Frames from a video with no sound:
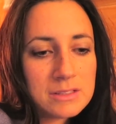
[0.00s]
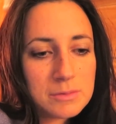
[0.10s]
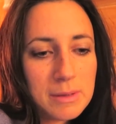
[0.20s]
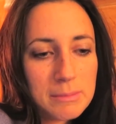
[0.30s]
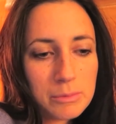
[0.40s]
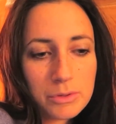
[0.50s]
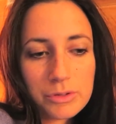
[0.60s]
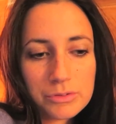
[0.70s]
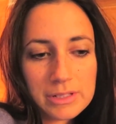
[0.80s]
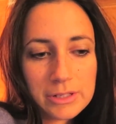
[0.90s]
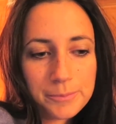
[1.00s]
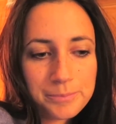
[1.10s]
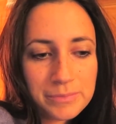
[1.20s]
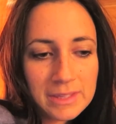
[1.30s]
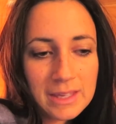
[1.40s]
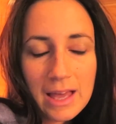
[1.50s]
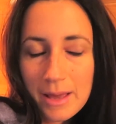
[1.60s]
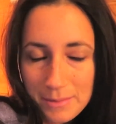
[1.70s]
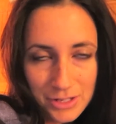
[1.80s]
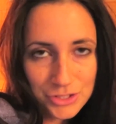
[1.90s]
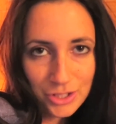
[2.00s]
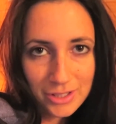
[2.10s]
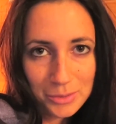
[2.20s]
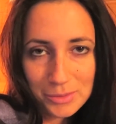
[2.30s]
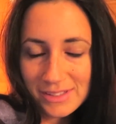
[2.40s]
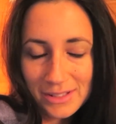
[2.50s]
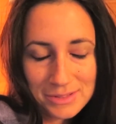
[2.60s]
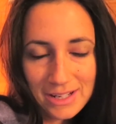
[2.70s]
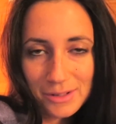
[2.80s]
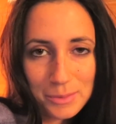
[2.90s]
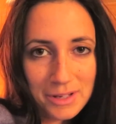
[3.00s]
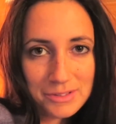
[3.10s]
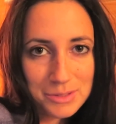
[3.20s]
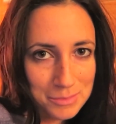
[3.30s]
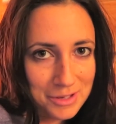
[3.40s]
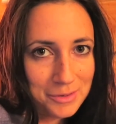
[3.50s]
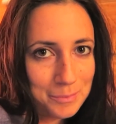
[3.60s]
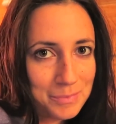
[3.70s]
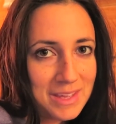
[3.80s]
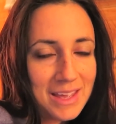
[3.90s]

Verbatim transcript: So maybe we'll go to Reno. I'm not sure. We'll see how tired we are tomorrow.